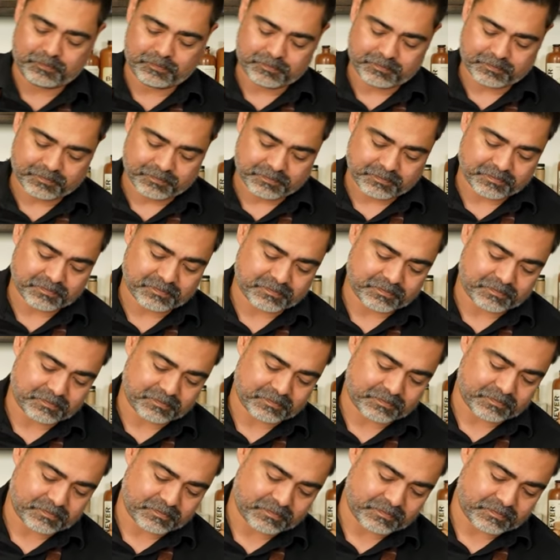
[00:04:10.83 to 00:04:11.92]

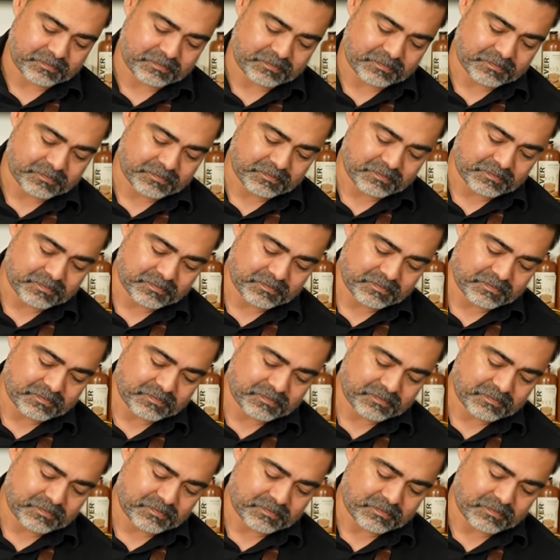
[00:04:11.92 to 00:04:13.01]
(silence)